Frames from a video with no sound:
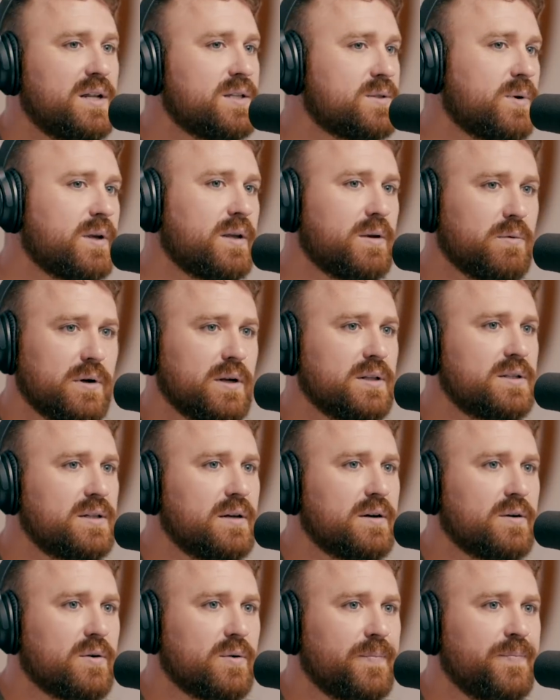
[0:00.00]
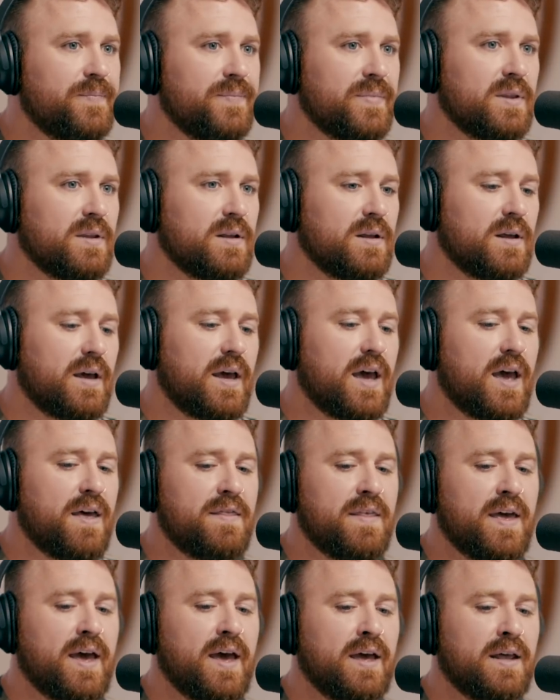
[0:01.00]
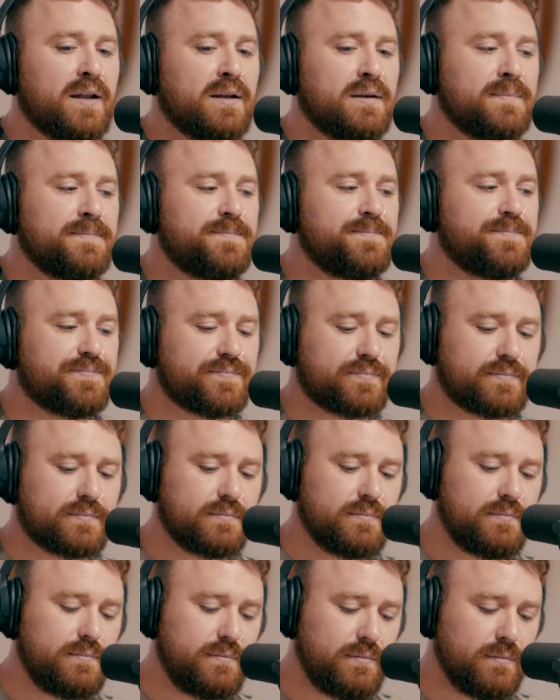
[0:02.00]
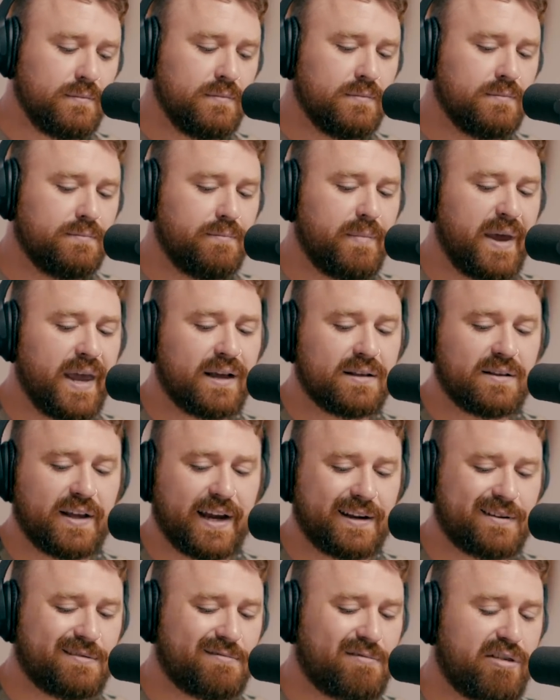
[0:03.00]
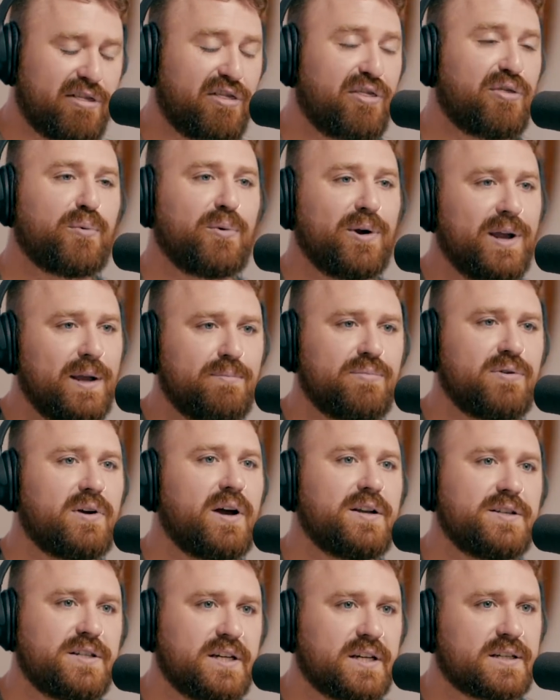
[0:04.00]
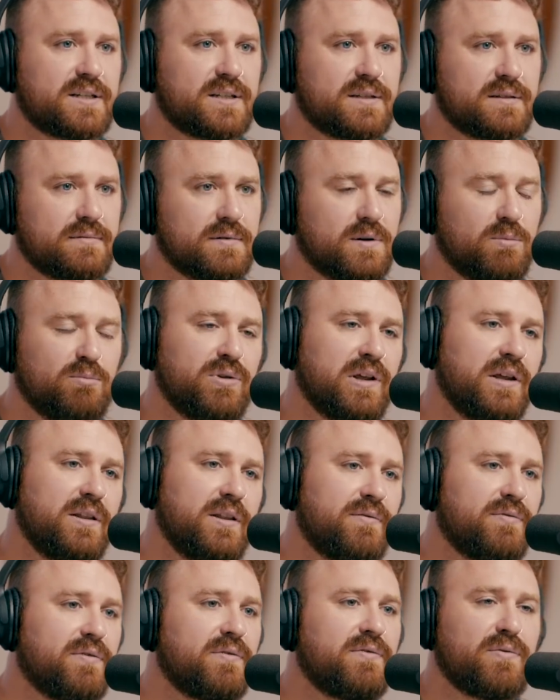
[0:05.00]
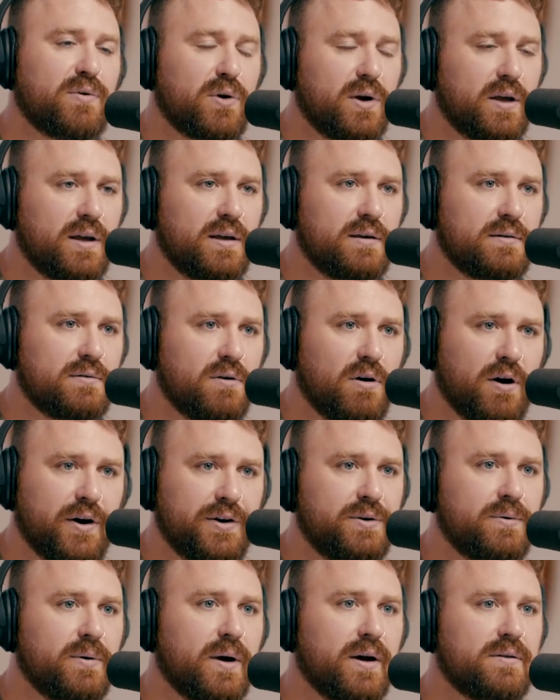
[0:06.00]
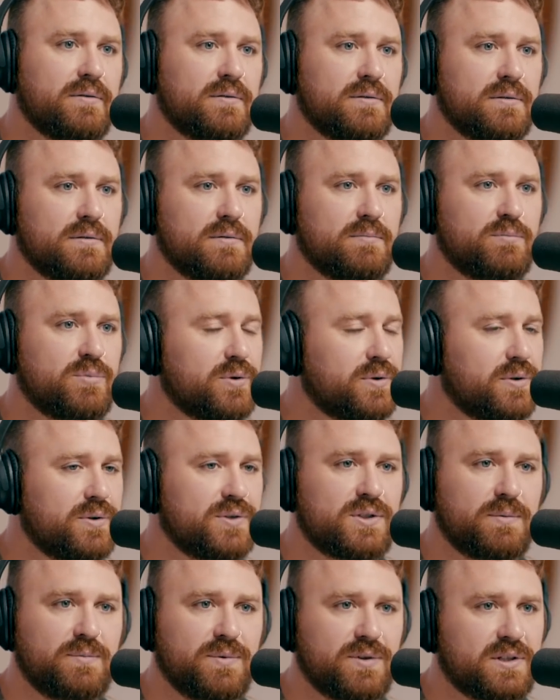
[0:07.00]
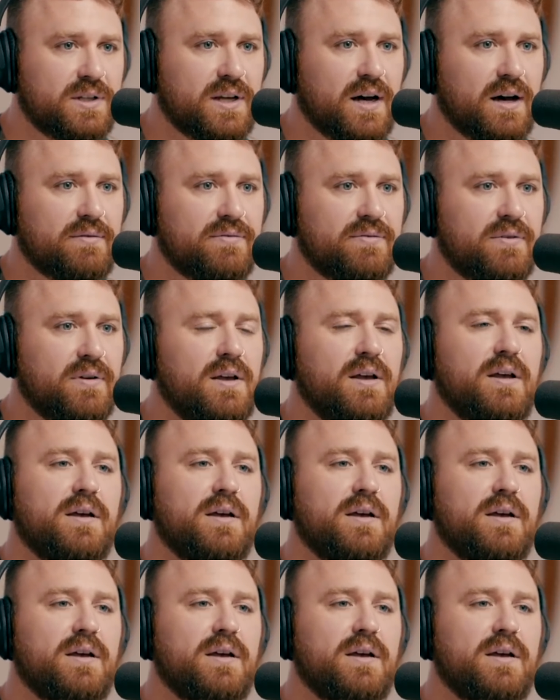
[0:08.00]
it is what you want to do, and then make like three projects completely for free on your own, produce them yourself,